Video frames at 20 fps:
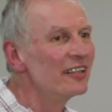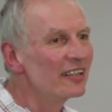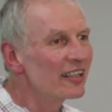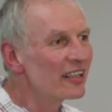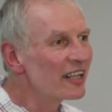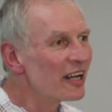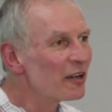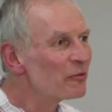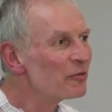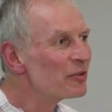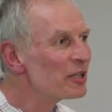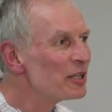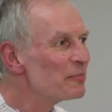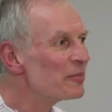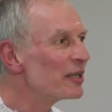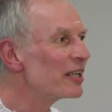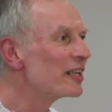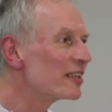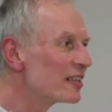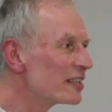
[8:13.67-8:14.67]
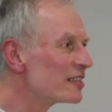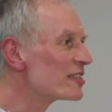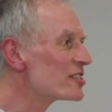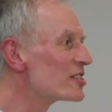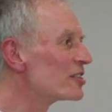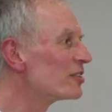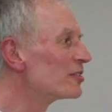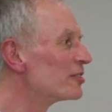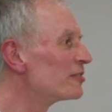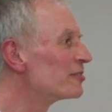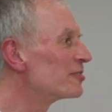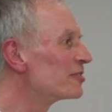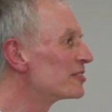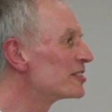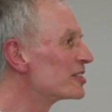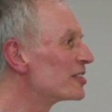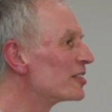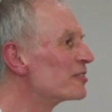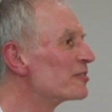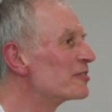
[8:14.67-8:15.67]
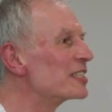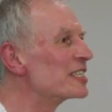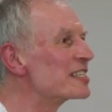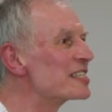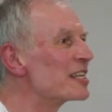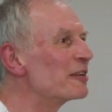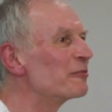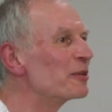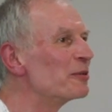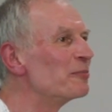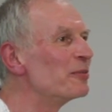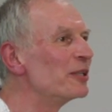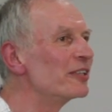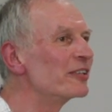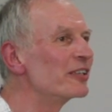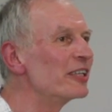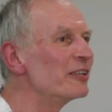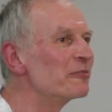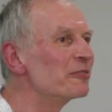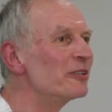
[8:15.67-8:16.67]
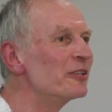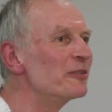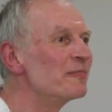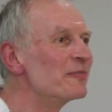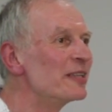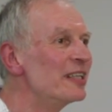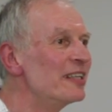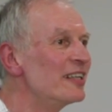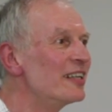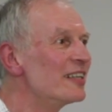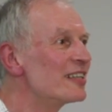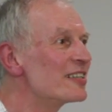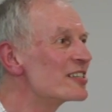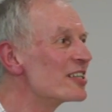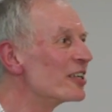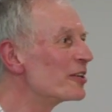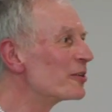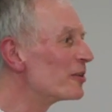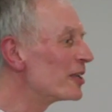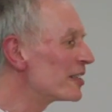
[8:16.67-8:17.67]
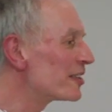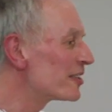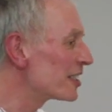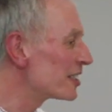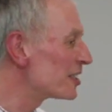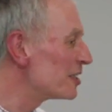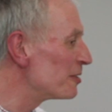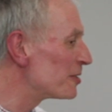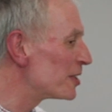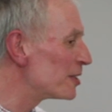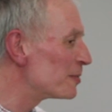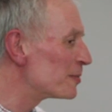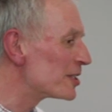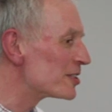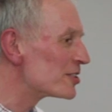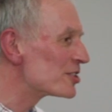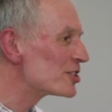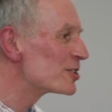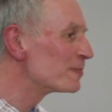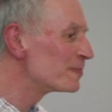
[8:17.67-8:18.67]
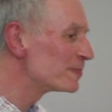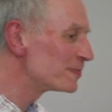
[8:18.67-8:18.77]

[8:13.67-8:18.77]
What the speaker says: and our remit and the sort of things that we'll be looking for. So thank you very much.